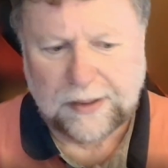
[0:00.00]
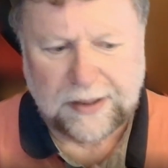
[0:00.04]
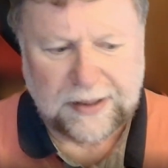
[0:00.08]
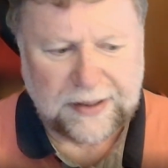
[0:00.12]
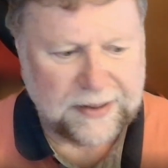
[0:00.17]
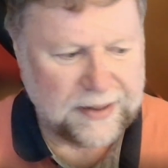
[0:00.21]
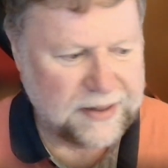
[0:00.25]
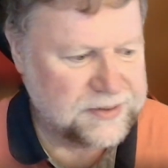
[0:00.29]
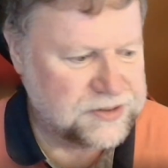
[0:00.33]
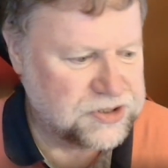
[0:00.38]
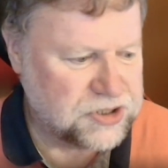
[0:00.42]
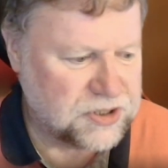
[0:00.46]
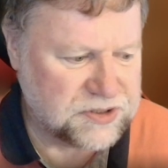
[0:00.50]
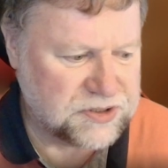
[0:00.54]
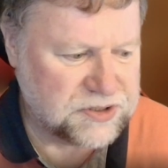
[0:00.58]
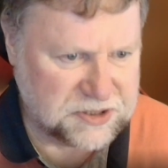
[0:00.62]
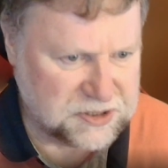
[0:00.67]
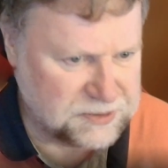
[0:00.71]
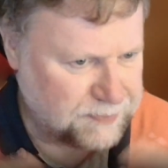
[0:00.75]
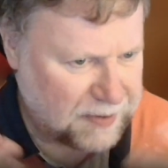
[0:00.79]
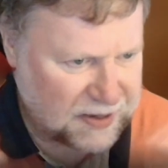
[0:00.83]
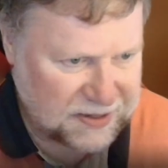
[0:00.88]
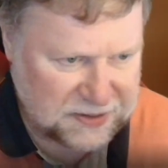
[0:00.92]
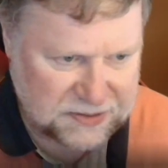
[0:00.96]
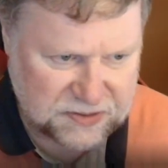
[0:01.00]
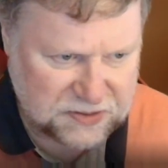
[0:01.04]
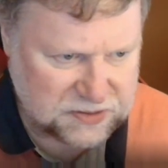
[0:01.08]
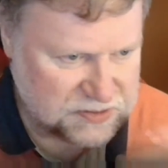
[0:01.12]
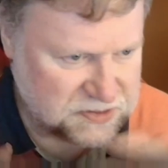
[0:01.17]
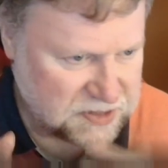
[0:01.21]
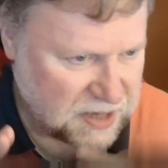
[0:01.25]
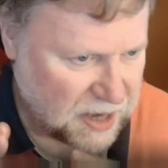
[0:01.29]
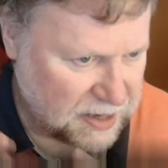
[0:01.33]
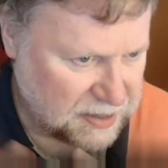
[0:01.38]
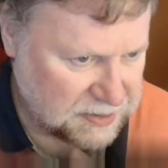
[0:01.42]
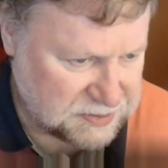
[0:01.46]
It's just a space
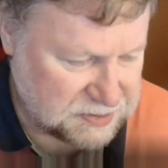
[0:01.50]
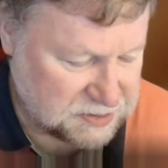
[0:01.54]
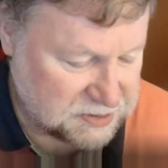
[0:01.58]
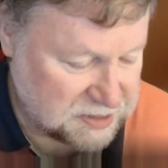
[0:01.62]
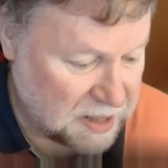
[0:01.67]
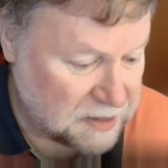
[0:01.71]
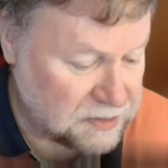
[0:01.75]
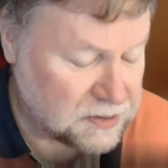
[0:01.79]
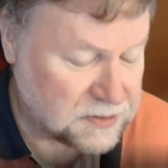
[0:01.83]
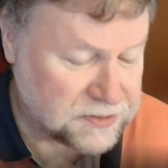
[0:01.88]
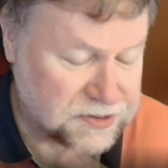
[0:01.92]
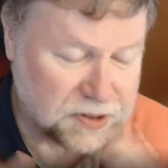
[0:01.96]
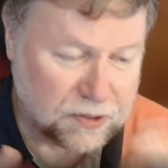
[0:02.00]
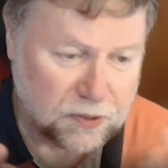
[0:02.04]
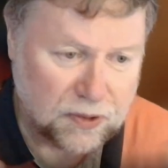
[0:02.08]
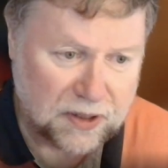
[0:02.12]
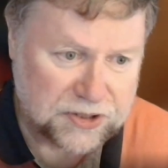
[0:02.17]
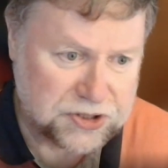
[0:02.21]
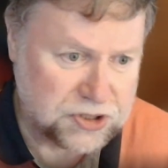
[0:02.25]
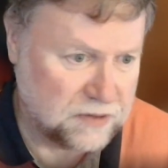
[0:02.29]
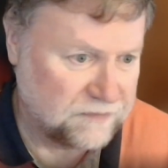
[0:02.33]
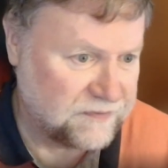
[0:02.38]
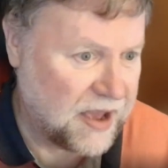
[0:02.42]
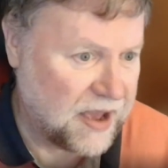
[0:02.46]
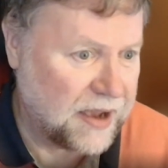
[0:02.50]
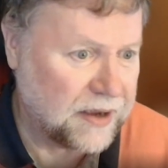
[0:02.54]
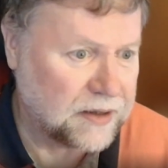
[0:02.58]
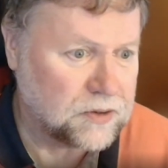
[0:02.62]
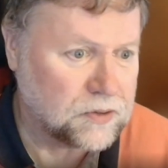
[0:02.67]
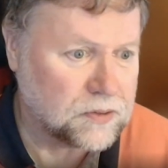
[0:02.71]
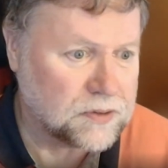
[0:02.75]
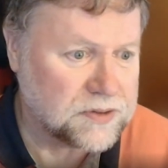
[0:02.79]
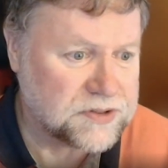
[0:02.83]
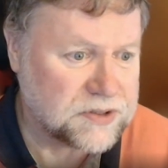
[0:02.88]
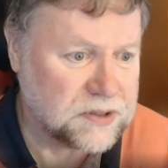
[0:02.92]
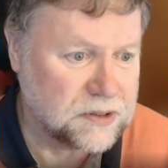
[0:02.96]
size. Then there's a question of
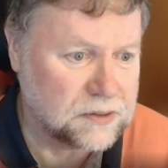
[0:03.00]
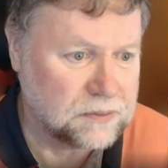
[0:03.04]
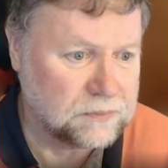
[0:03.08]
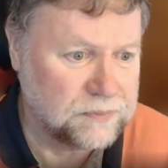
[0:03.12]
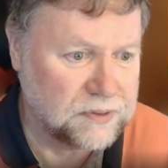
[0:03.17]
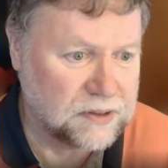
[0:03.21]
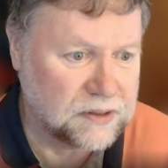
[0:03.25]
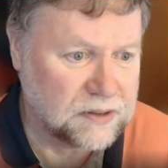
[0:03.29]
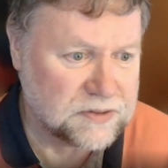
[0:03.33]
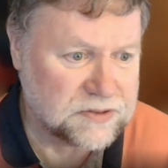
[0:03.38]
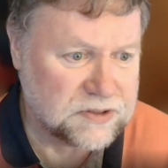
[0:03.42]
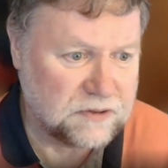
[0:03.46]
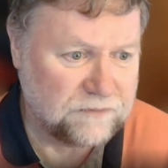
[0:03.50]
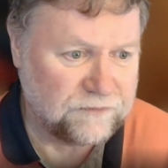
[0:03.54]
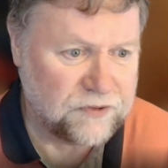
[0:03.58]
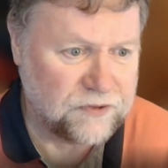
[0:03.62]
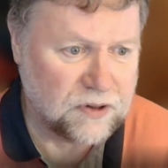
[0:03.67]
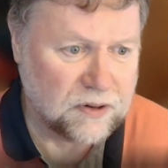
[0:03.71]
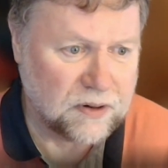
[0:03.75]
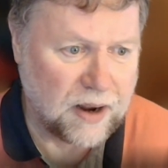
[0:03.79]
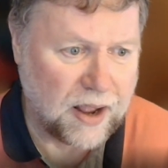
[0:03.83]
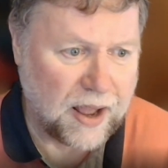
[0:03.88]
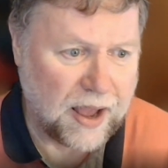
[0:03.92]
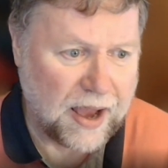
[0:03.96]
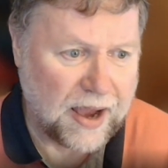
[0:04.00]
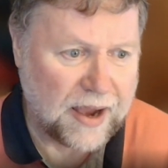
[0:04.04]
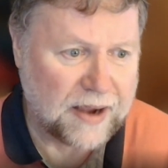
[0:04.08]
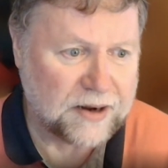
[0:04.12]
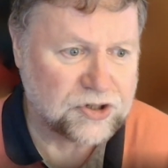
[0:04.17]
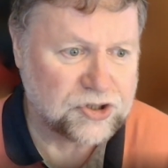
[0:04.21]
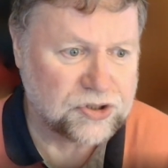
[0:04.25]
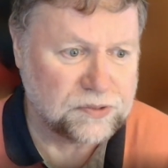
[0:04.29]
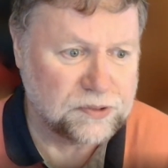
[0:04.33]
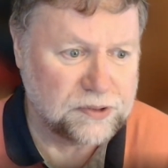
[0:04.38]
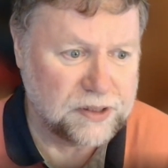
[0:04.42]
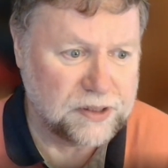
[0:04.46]
accuracy, because if you're
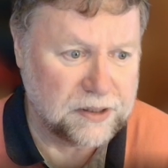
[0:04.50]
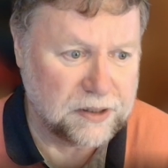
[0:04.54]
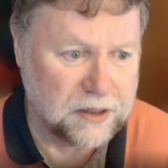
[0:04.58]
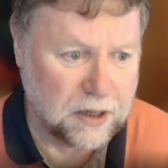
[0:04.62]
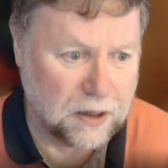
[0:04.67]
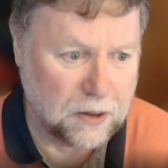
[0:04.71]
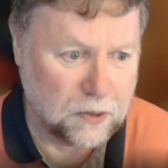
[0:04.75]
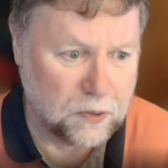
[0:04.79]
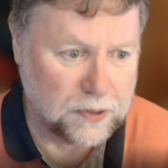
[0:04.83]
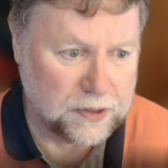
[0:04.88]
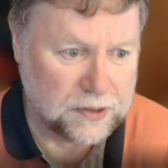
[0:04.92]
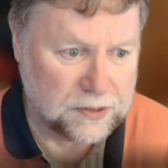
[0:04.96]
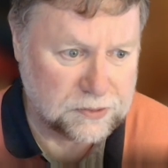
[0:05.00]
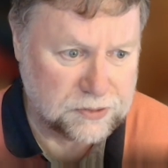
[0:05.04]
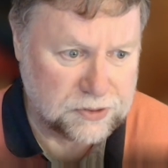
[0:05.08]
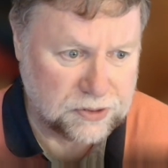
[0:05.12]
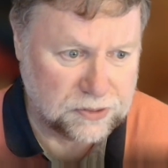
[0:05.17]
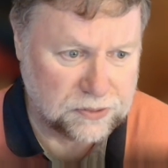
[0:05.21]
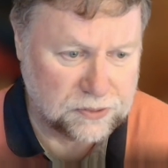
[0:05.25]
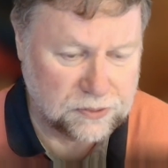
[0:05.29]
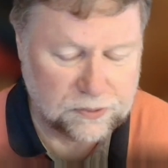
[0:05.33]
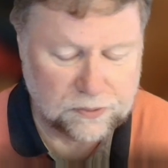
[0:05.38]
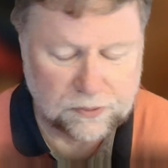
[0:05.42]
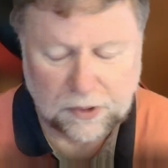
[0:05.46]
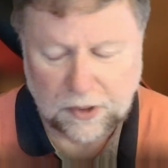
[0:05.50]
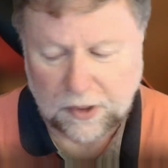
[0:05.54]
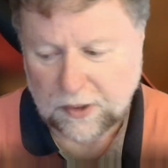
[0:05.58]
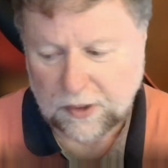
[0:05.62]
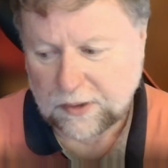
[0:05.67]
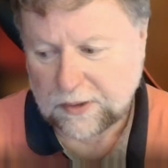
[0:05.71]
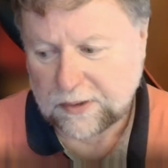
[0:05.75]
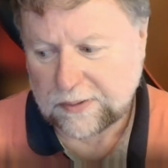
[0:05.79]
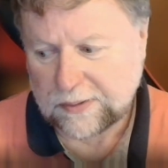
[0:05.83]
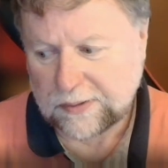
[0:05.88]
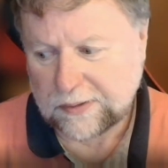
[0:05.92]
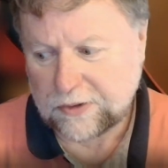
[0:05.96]
actually going to
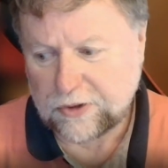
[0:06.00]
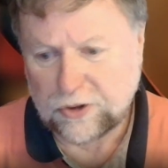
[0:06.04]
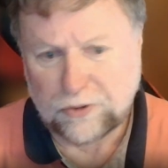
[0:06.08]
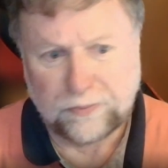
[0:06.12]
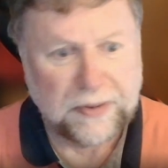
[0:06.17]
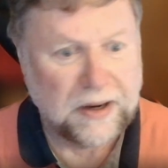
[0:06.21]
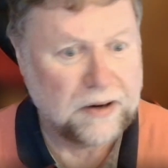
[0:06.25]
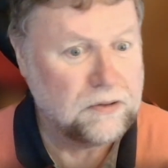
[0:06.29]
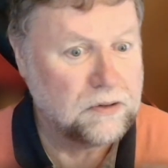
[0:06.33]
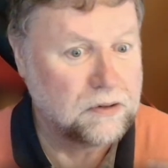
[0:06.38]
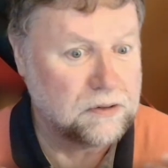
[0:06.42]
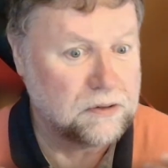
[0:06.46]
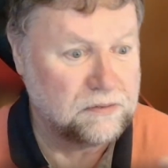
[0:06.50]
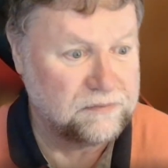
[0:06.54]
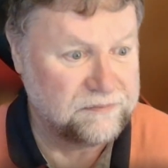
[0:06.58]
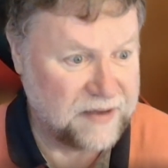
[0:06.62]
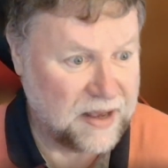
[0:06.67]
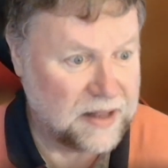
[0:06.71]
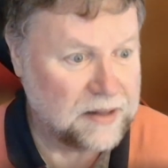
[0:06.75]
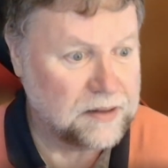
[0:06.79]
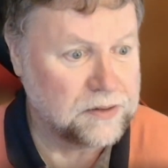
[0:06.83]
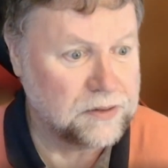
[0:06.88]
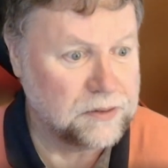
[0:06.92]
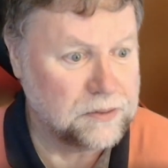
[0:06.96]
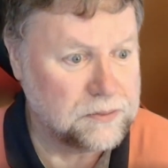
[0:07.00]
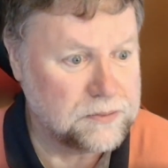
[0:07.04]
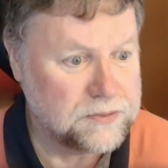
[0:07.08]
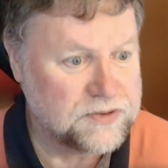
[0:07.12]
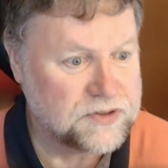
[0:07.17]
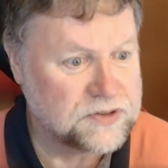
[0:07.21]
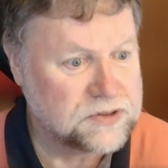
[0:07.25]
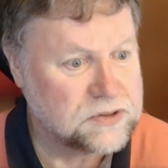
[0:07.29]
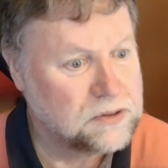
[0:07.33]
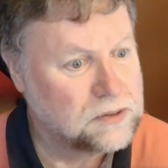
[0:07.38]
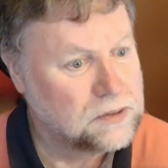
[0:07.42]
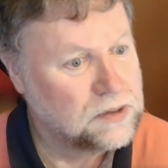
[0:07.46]
numerical
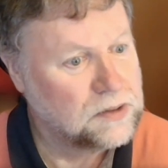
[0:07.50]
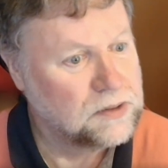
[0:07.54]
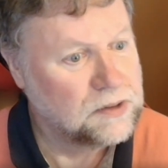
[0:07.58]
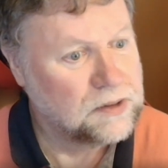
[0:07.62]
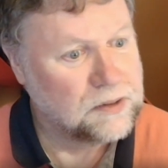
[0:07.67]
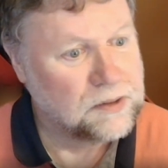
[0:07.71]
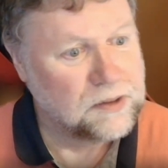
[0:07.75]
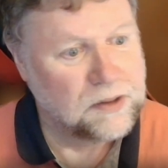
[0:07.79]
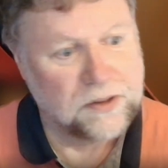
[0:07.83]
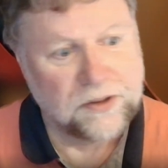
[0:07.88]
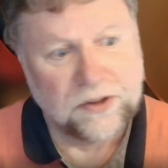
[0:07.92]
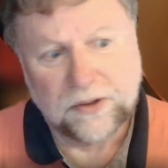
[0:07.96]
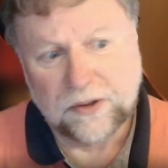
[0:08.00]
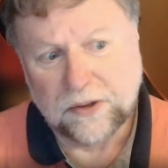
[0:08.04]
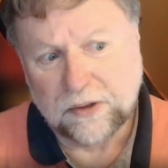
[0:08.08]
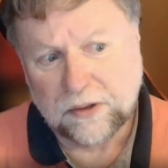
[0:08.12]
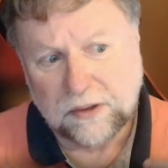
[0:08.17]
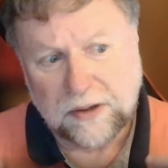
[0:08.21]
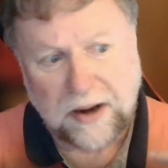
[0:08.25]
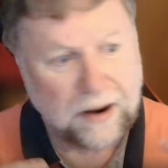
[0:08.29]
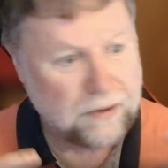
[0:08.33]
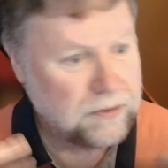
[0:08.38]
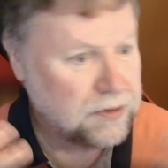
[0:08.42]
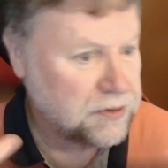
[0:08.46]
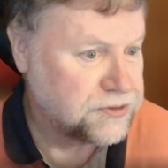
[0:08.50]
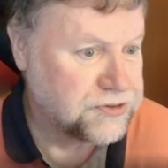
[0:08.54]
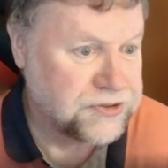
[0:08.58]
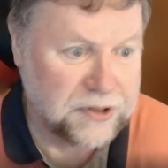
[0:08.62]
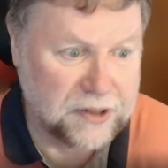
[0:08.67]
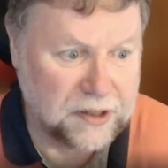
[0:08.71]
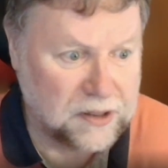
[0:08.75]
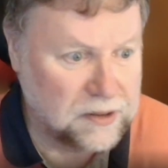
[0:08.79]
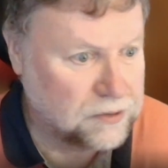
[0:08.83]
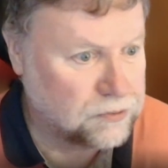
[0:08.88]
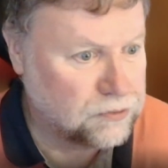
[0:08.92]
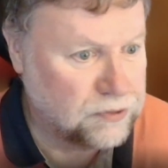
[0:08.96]
values, your errors are
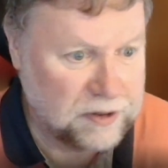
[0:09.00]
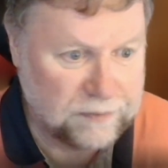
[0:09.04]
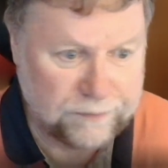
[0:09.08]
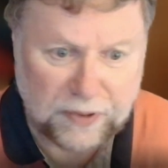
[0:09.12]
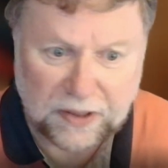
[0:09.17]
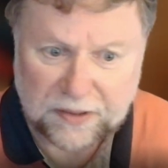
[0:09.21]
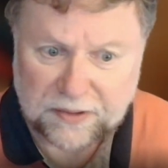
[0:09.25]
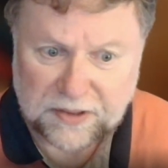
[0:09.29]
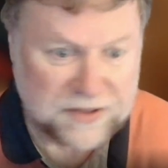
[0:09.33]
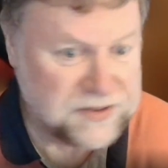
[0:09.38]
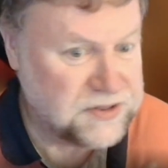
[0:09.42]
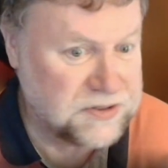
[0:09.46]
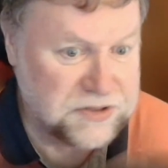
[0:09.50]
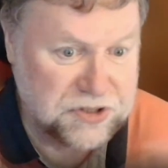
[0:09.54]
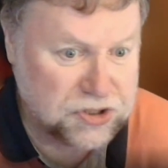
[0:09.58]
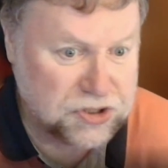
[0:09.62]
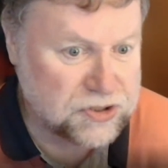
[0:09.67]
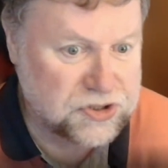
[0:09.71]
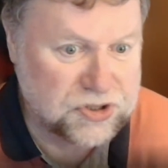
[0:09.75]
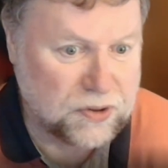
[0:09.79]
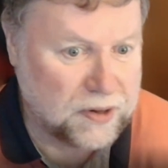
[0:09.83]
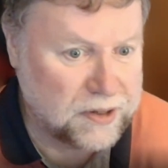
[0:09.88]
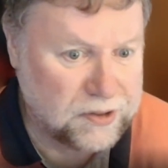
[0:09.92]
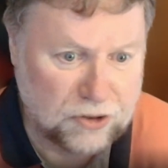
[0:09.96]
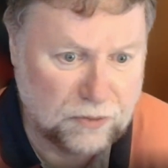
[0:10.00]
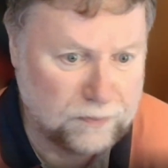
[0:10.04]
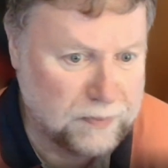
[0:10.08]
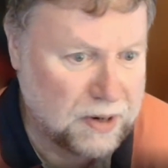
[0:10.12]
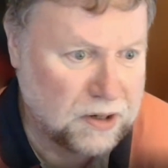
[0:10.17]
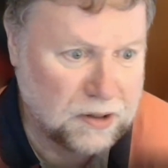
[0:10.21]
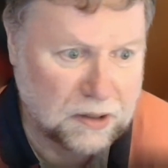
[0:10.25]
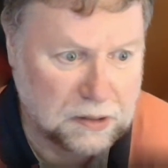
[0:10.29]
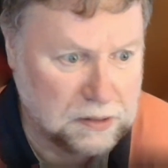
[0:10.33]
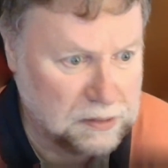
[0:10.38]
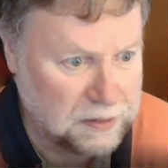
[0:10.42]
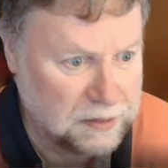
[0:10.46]
going to creep in. This is just straight
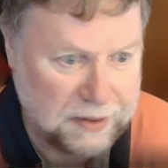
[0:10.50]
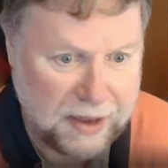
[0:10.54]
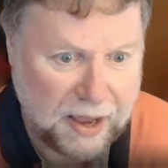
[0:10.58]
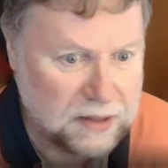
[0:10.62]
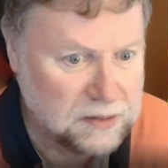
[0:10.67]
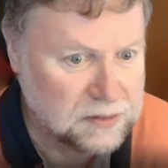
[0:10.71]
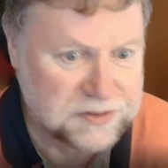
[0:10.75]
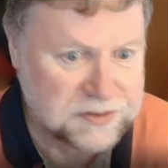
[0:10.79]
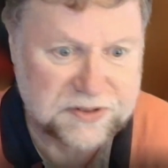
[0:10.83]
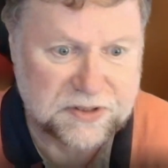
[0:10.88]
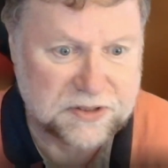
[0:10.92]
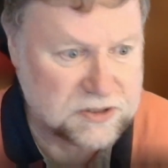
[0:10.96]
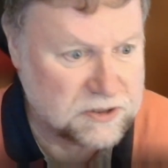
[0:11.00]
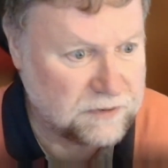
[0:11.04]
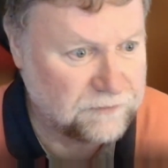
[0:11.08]
numerical analysis.